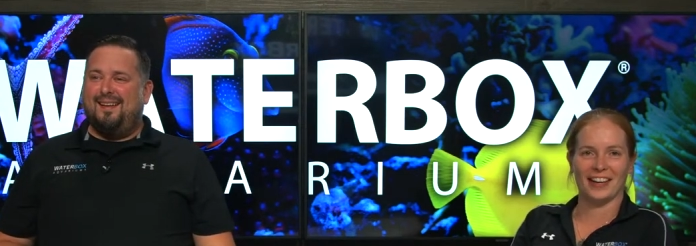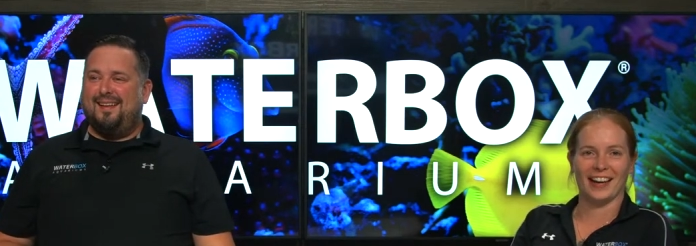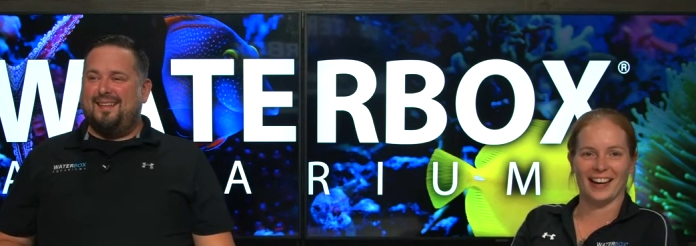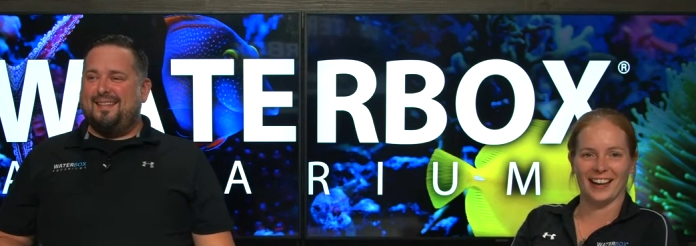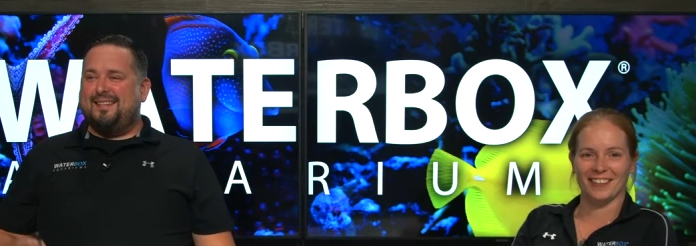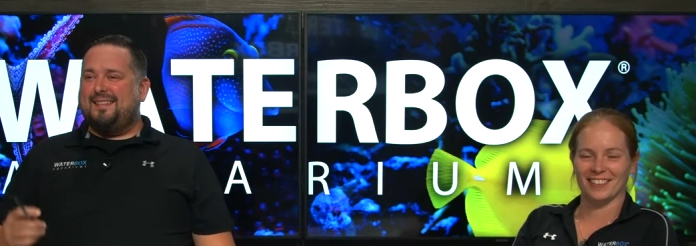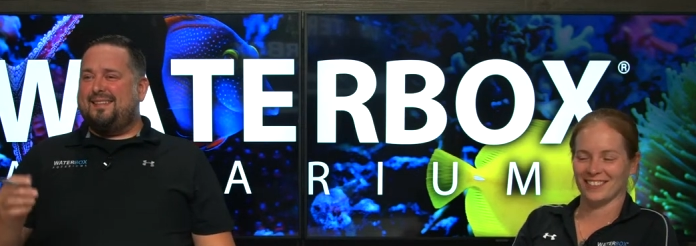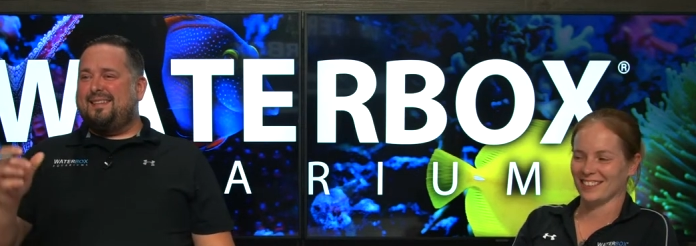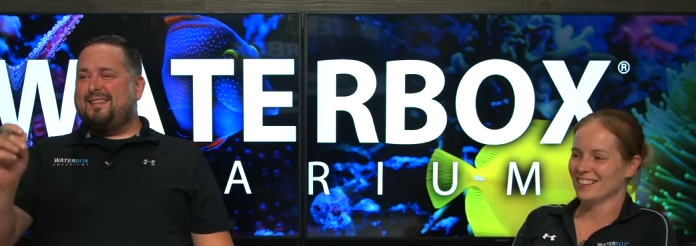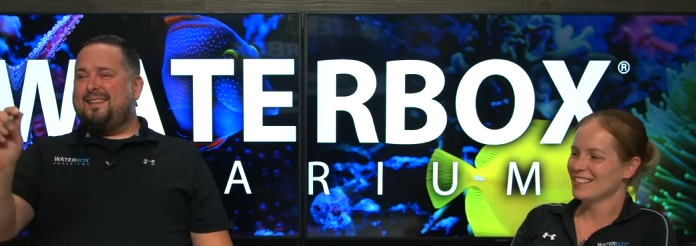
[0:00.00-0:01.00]
Speaker 1: okay,
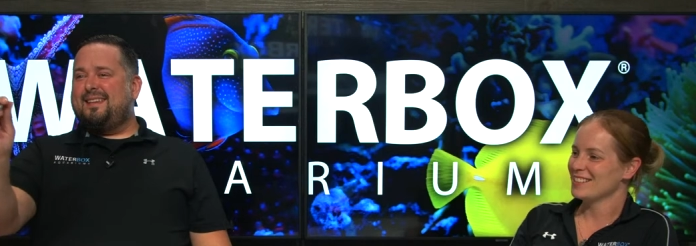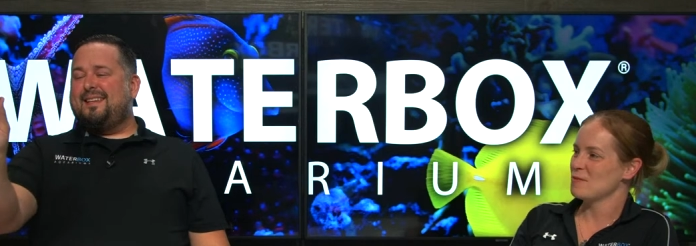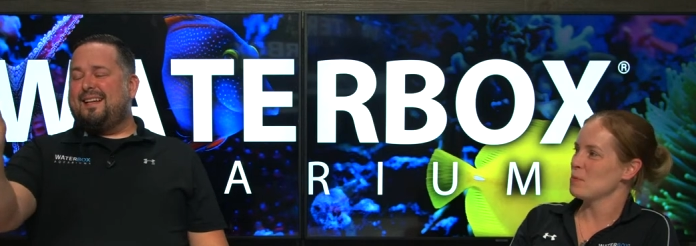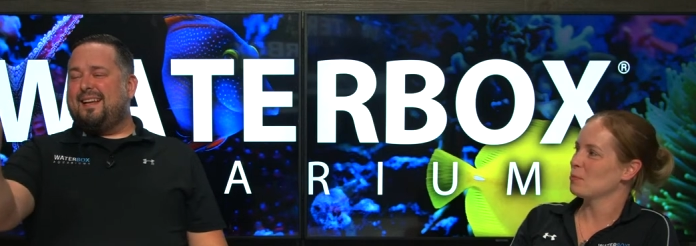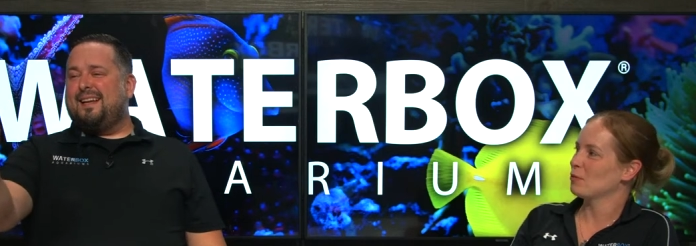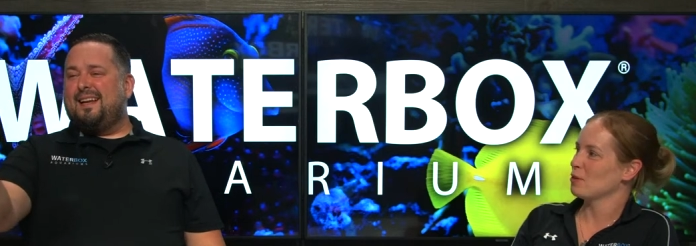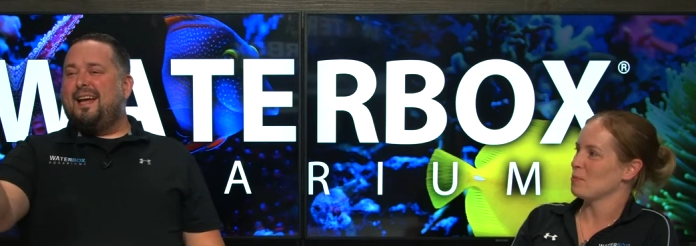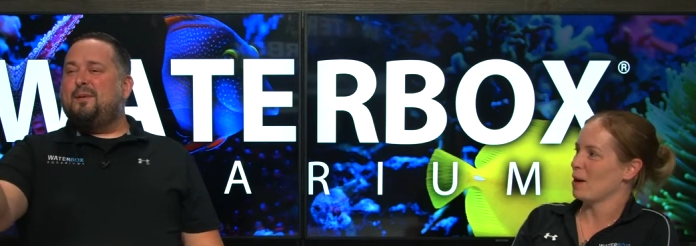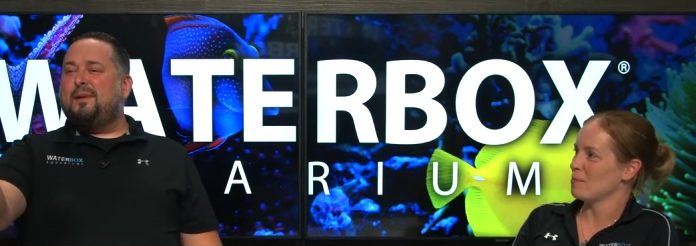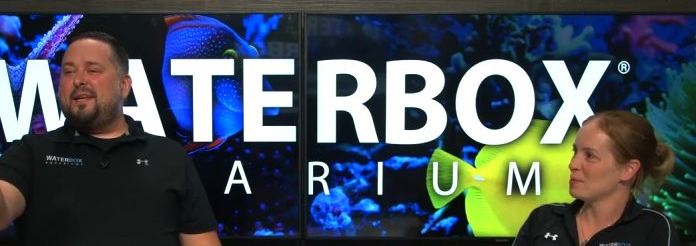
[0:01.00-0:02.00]
we're two people for the
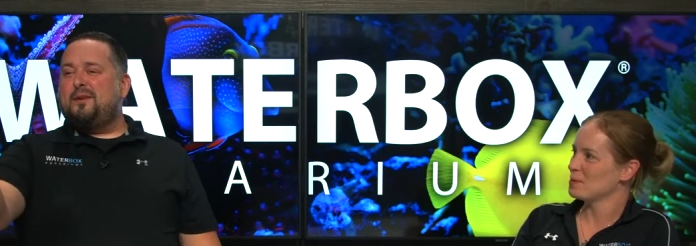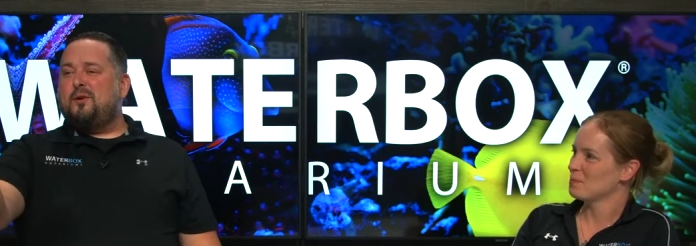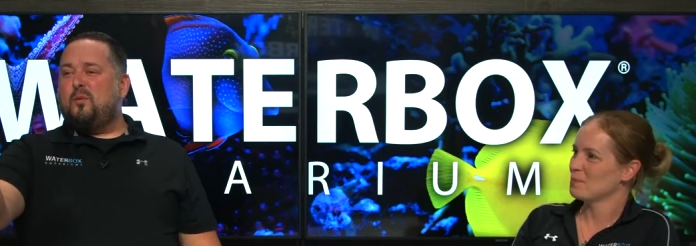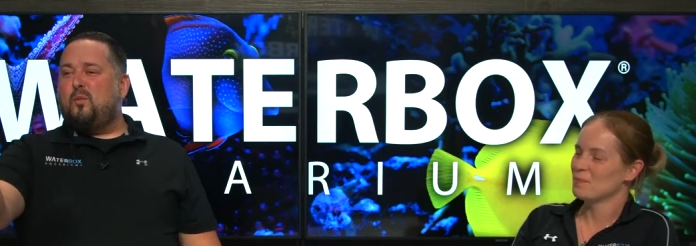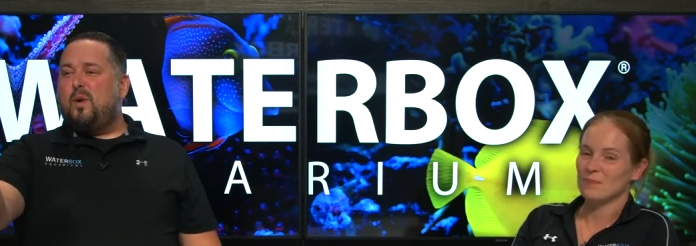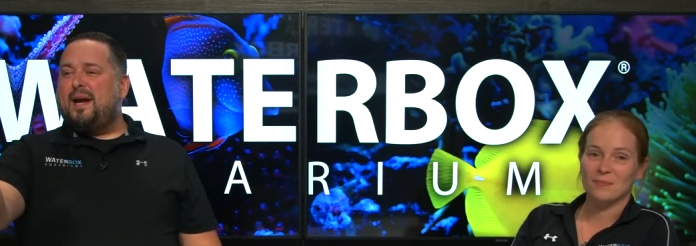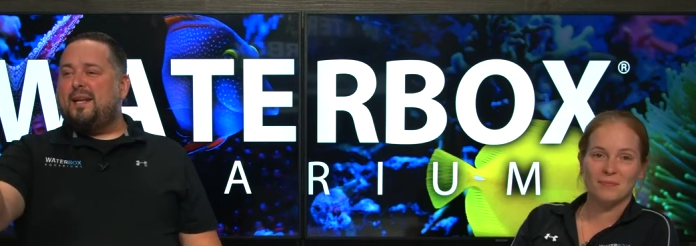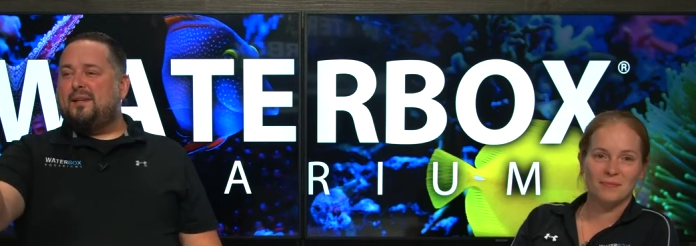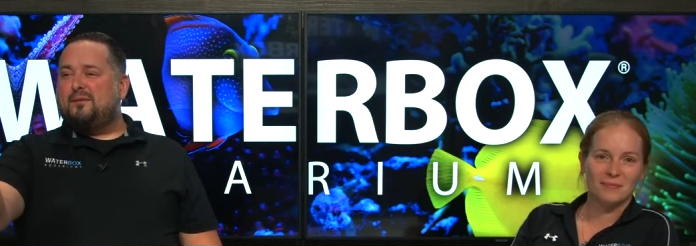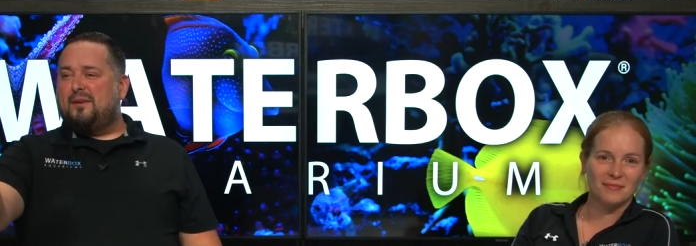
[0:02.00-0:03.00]
pump. Emily,
Speaker 2: you were
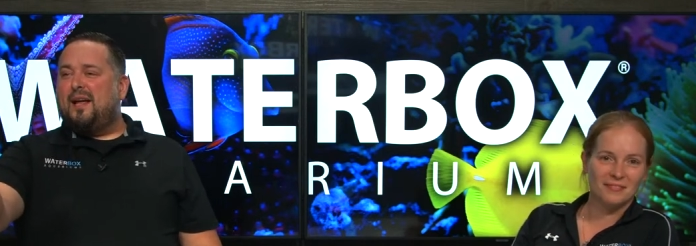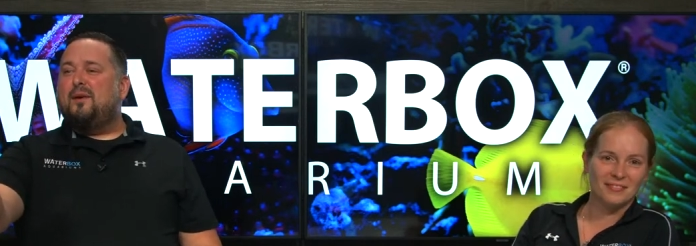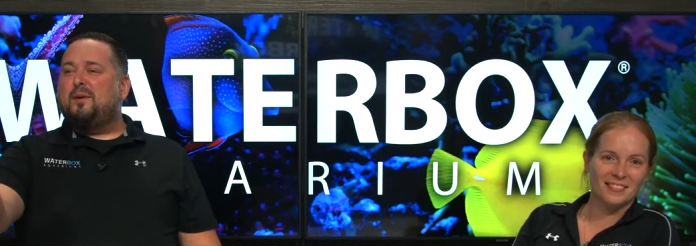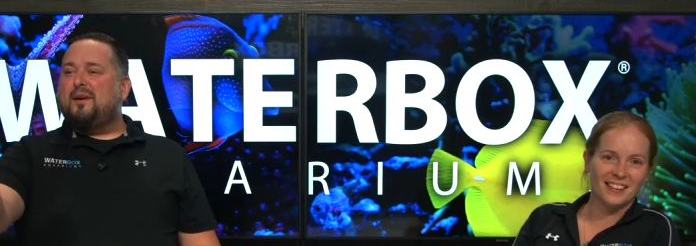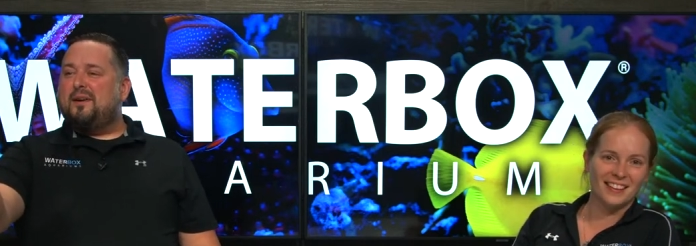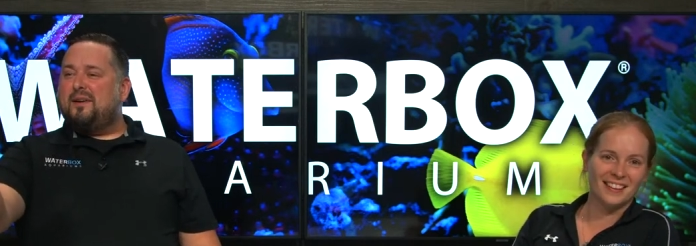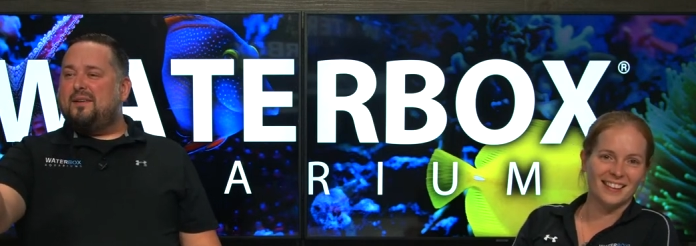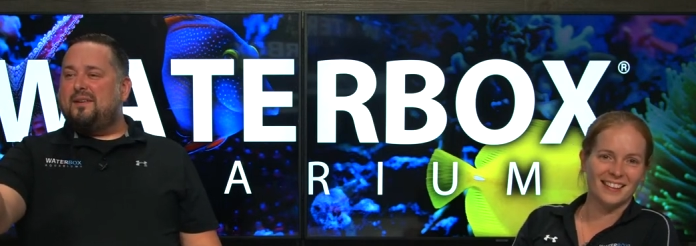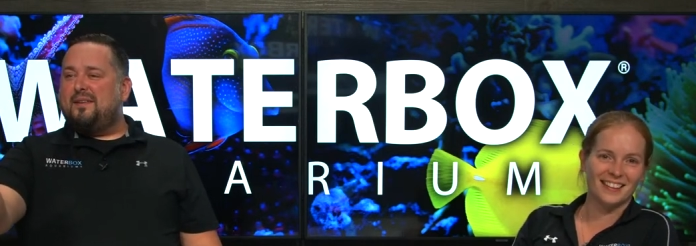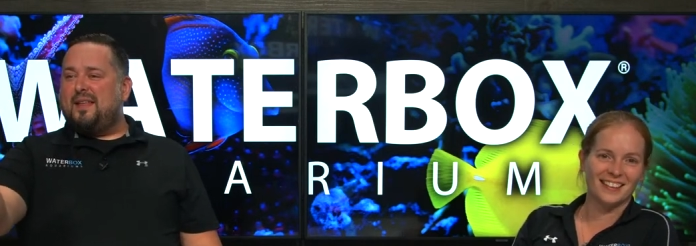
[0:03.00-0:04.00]
waiting for that, weren't
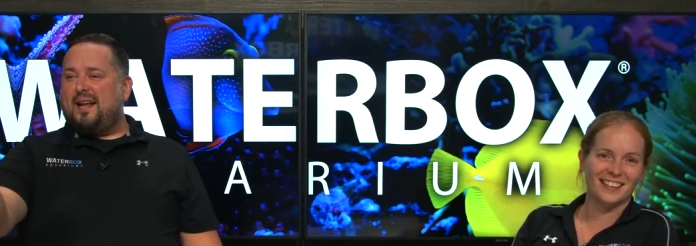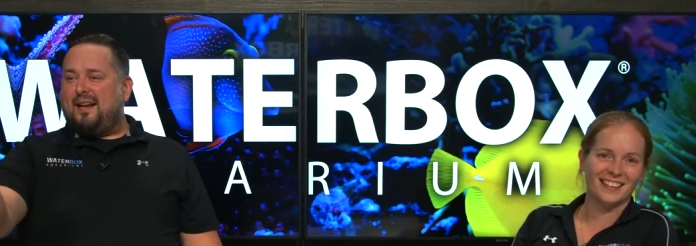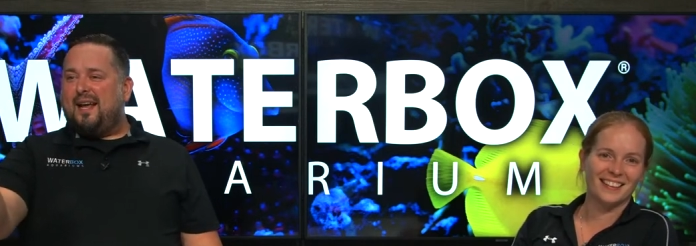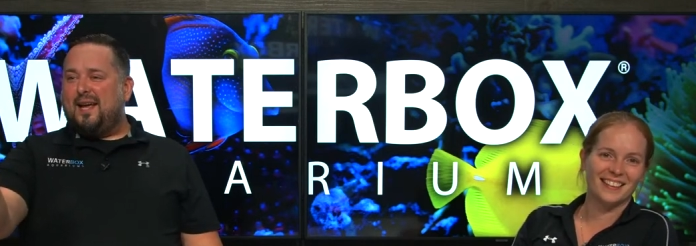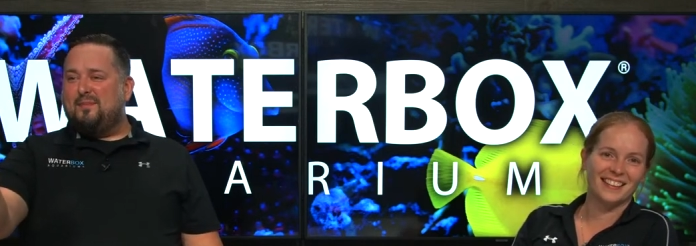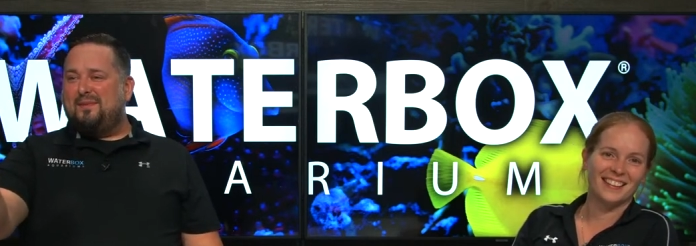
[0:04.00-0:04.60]
you? that name.